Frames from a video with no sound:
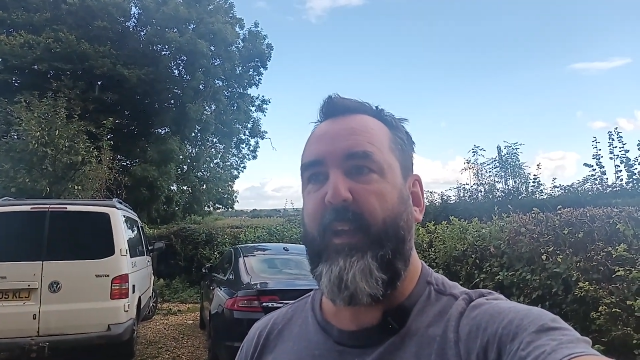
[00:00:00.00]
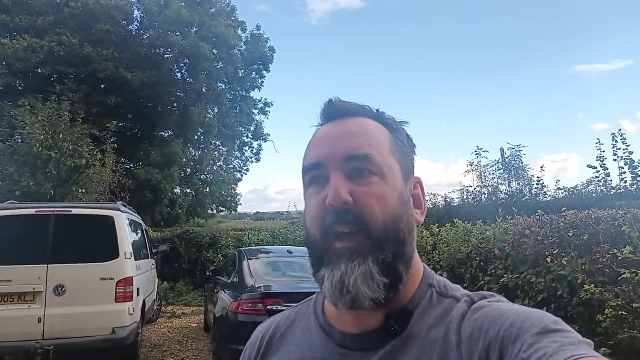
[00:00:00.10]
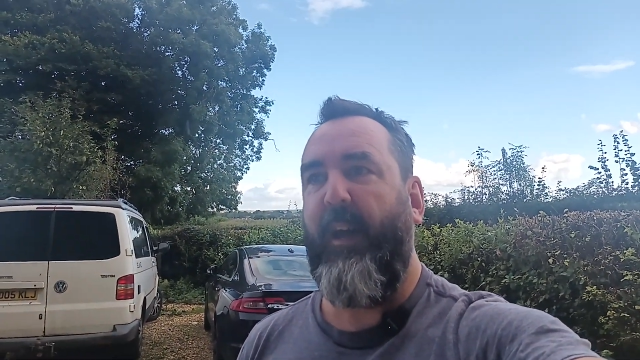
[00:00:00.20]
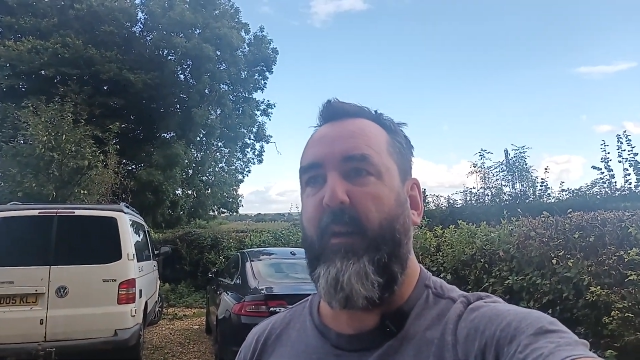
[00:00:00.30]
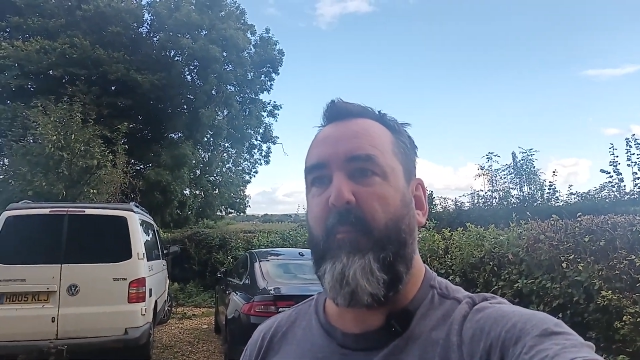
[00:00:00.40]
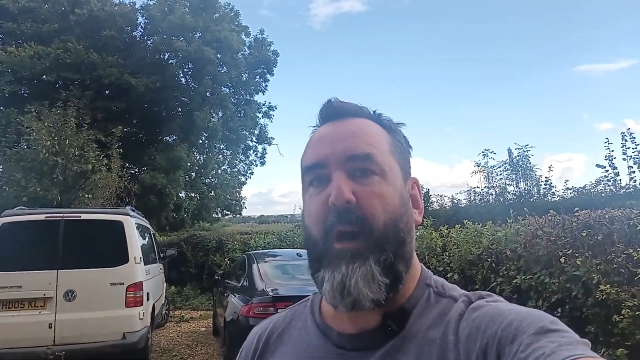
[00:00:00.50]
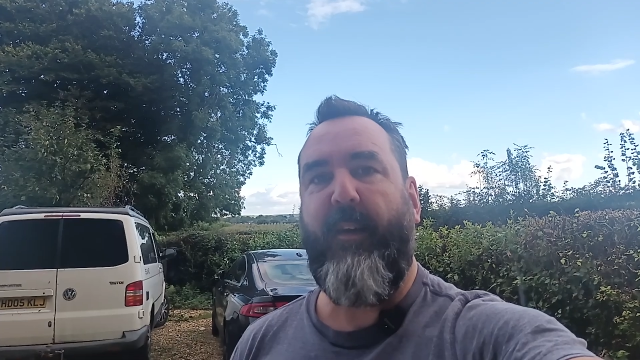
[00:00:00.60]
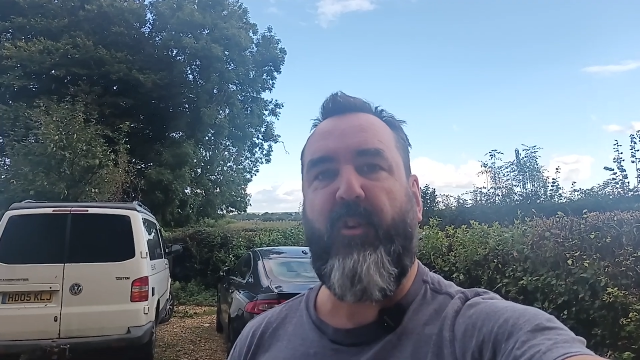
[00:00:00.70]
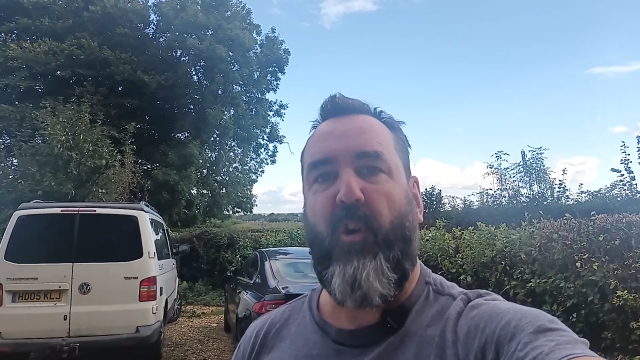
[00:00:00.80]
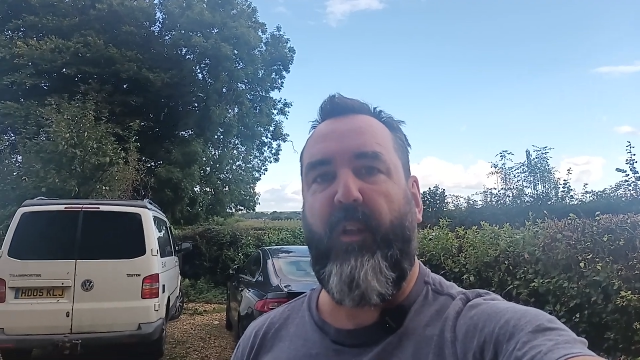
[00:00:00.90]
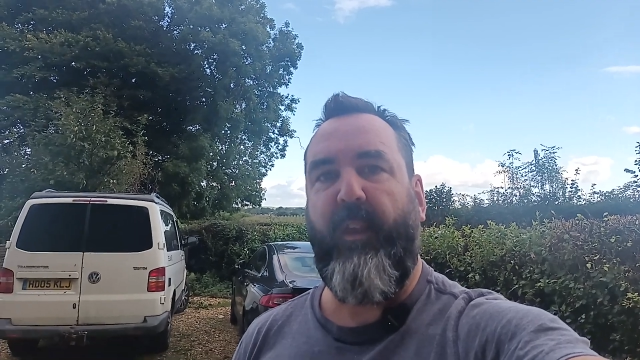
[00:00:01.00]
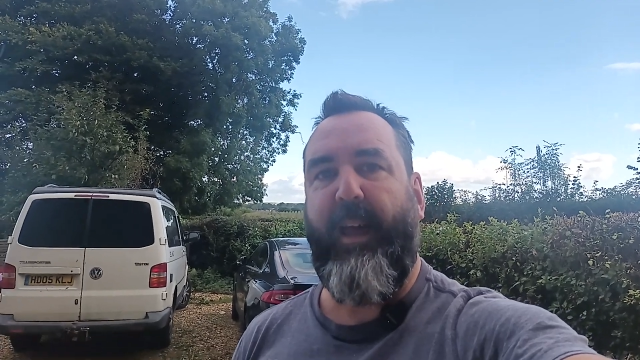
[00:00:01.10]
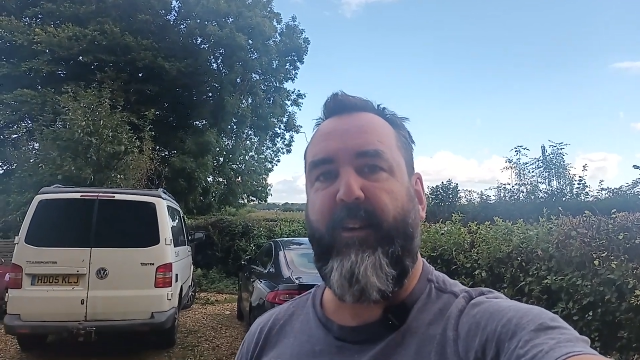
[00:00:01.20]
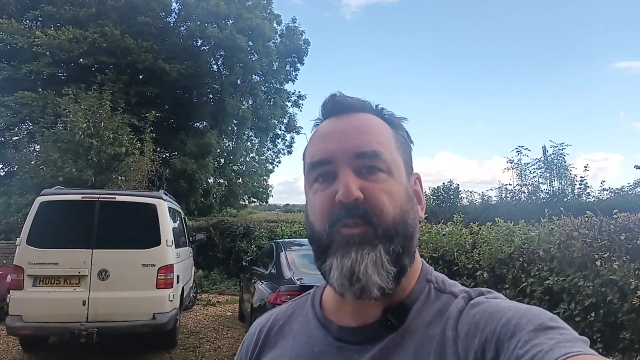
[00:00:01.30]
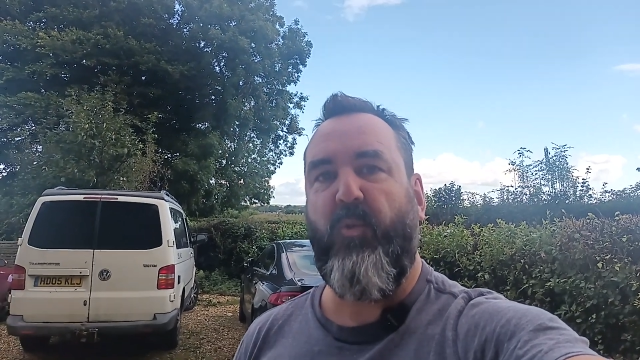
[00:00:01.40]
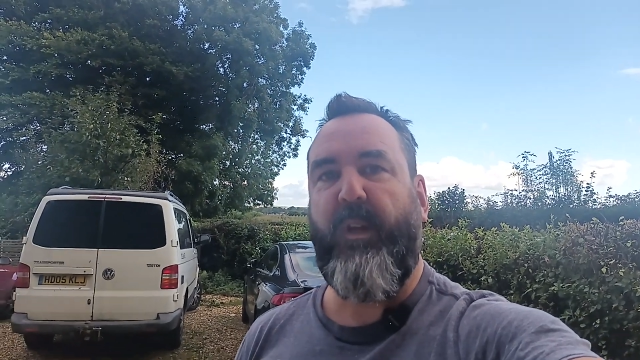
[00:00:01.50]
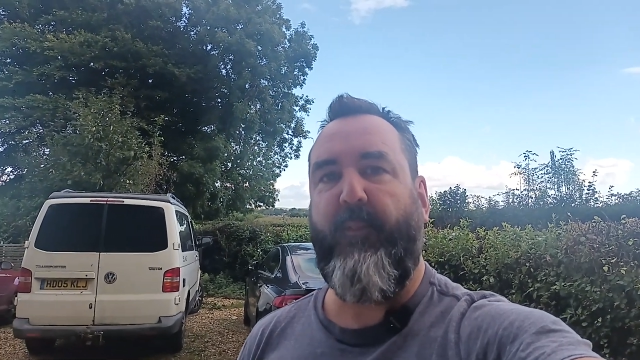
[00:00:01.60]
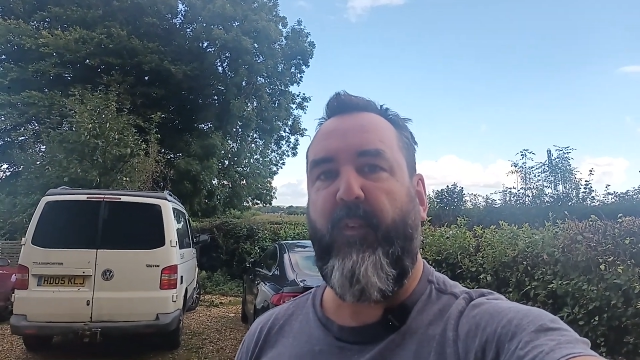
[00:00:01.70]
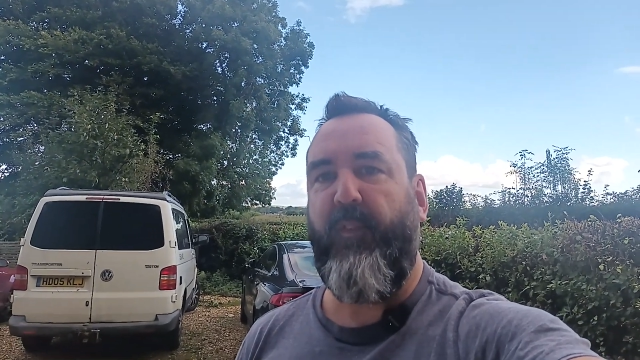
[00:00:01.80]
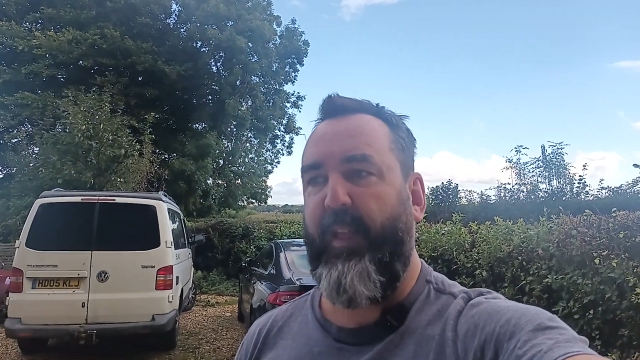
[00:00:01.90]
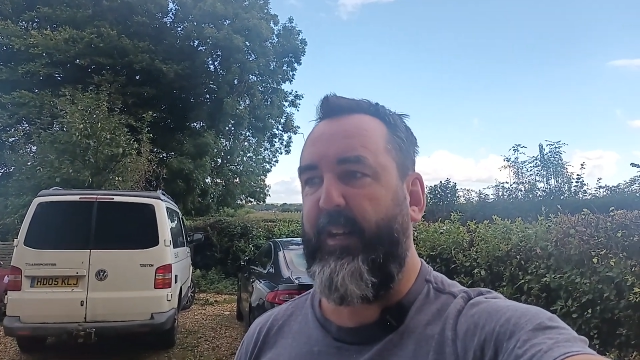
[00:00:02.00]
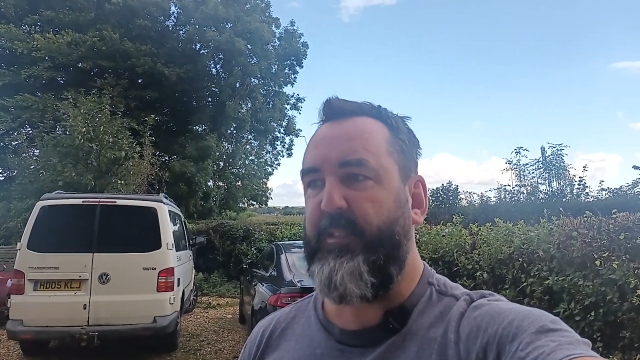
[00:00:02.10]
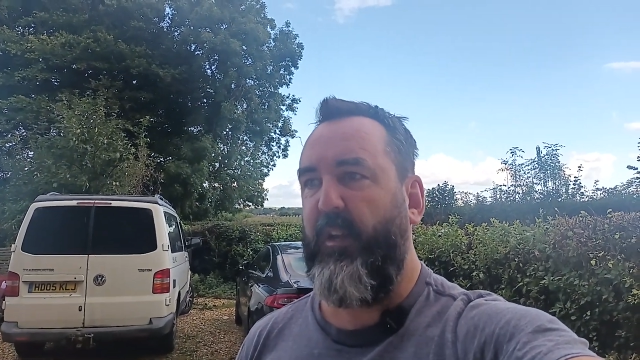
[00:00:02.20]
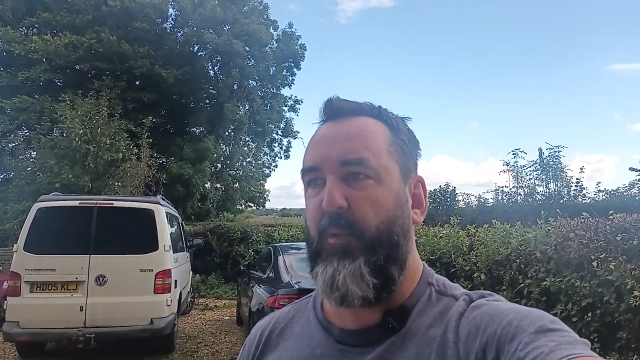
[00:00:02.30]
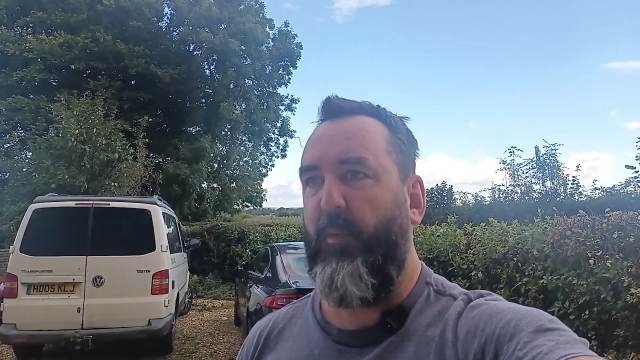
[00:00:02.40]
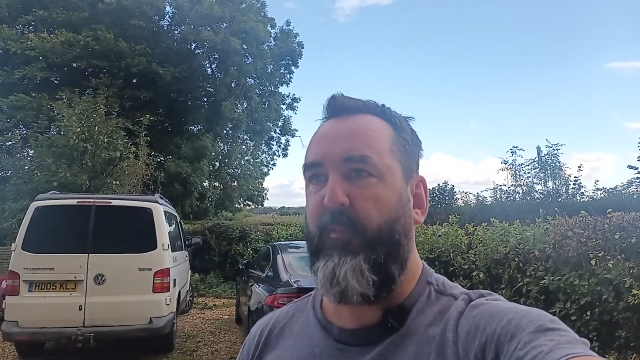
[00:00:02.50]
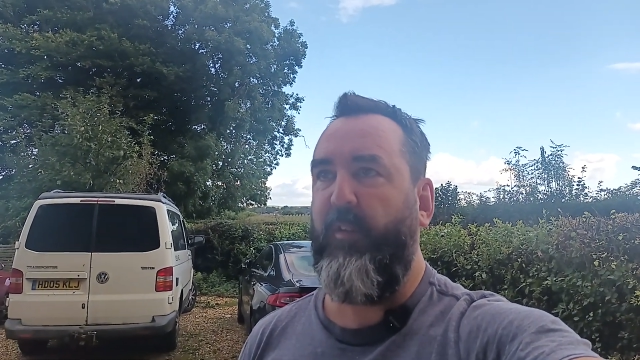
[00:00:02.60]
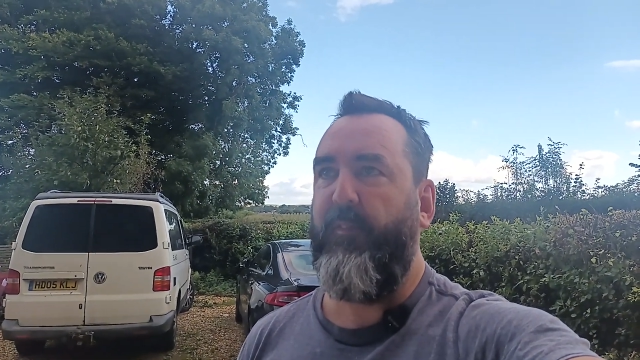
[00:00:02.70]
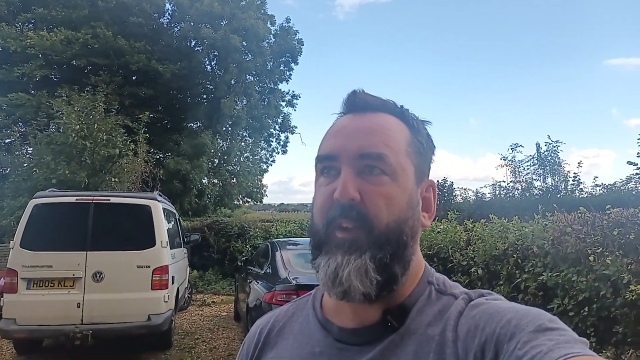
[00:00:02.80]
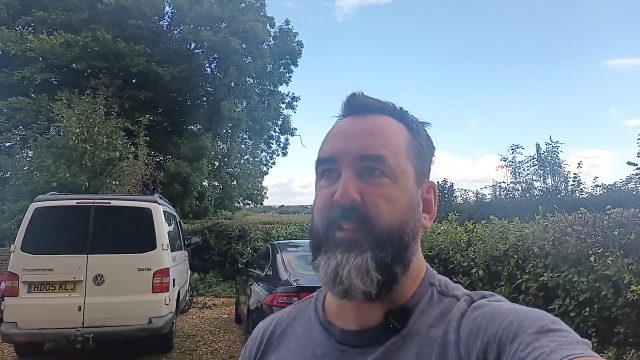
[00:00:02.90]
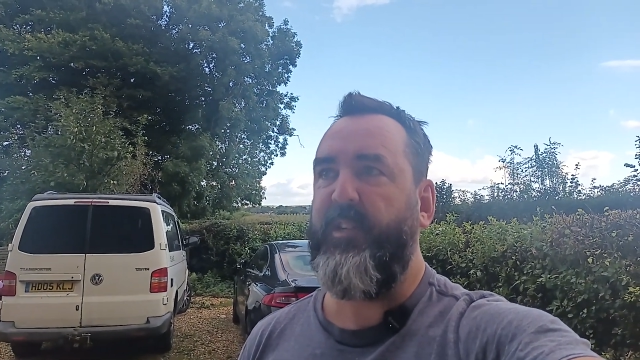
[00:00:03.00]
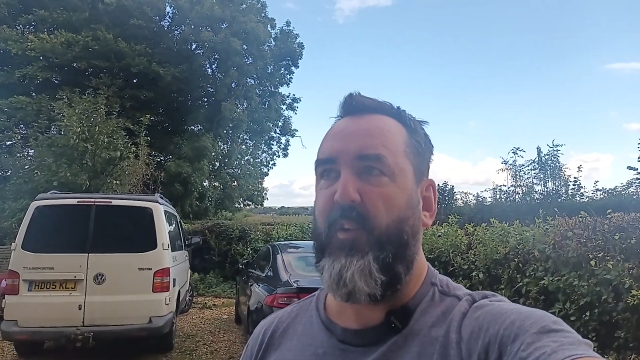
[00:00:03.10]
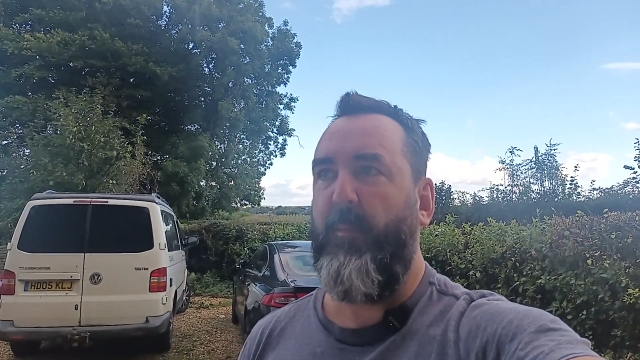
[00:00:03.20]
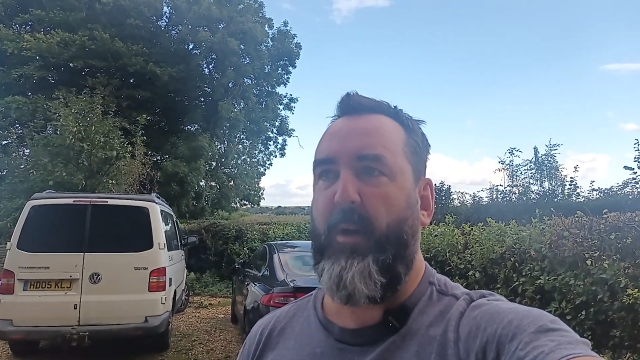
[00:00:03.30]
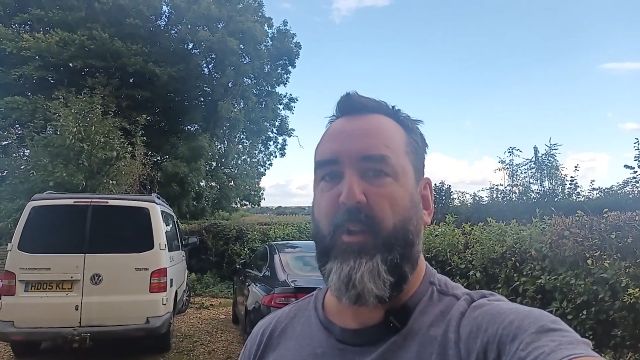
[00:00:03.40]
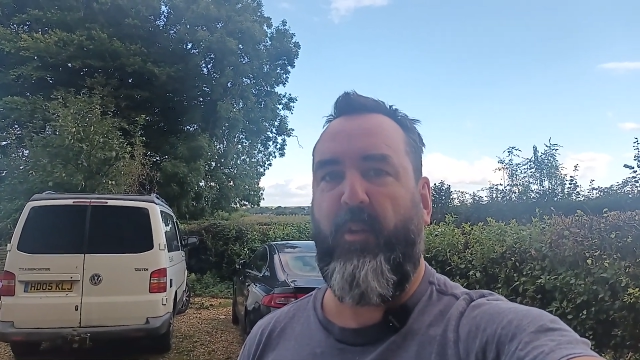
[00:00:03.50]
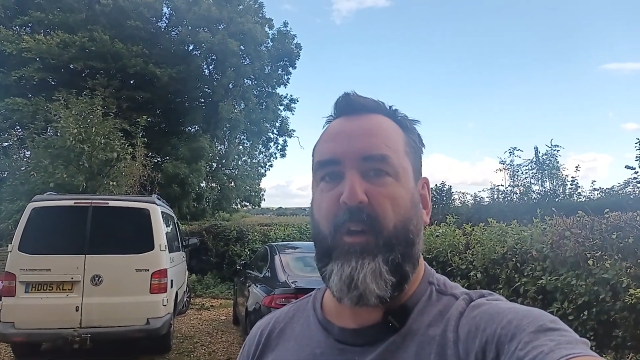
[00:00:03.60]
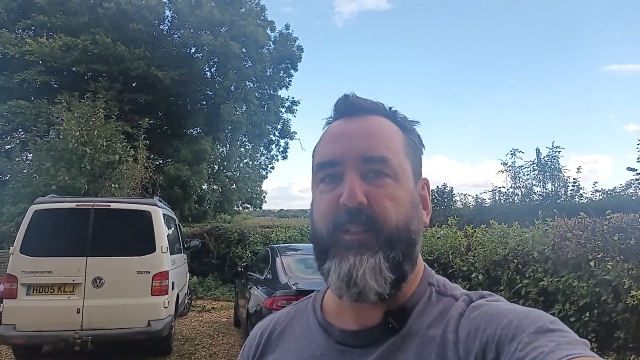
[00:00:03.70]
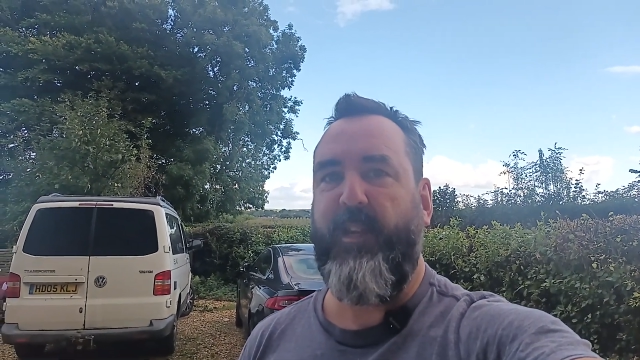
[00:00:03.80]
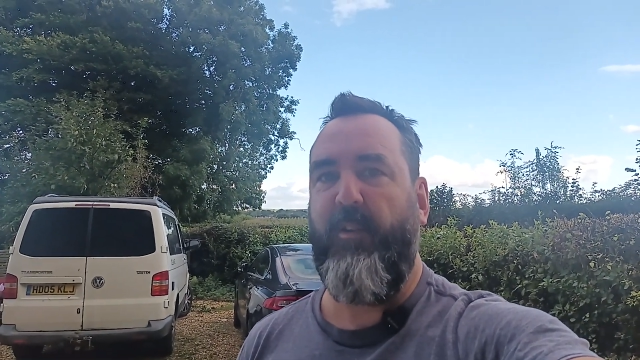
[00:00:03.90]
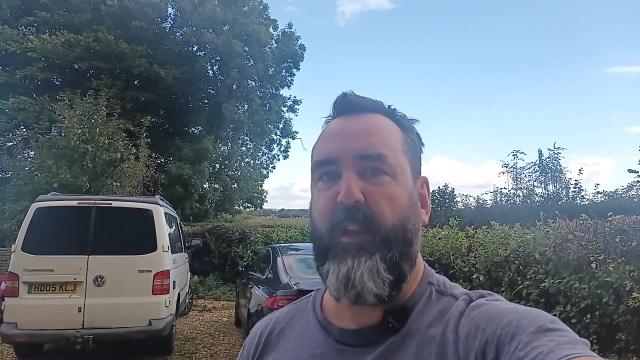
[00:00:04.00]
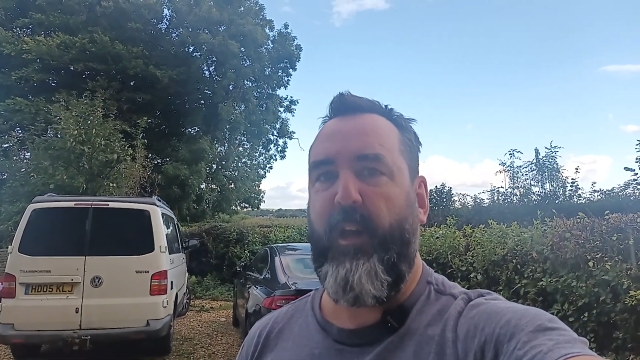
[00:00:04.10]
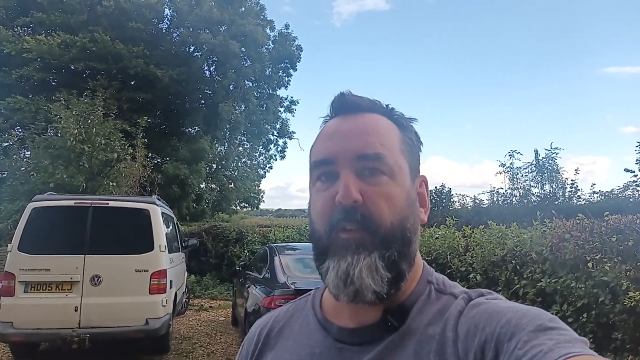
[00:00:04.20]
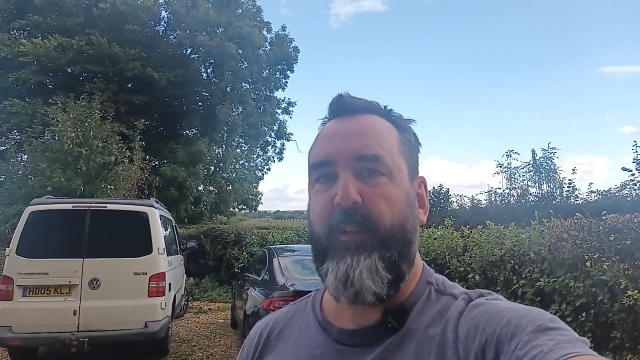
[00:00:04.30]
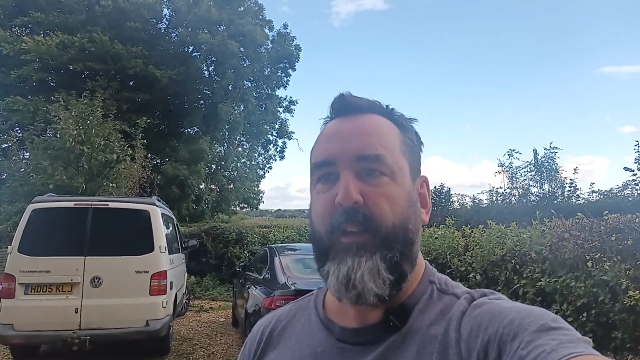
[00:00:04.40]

I have got an outdoor cover for that, so whether it fit inside the barn or not, I don't know.